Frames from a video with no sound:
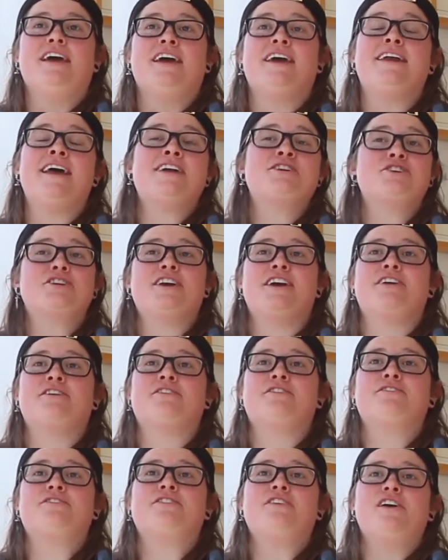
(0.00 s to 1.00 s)
And
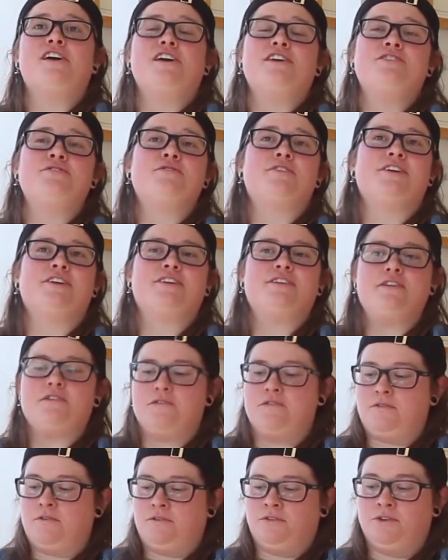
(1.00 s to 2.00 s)
educators, you can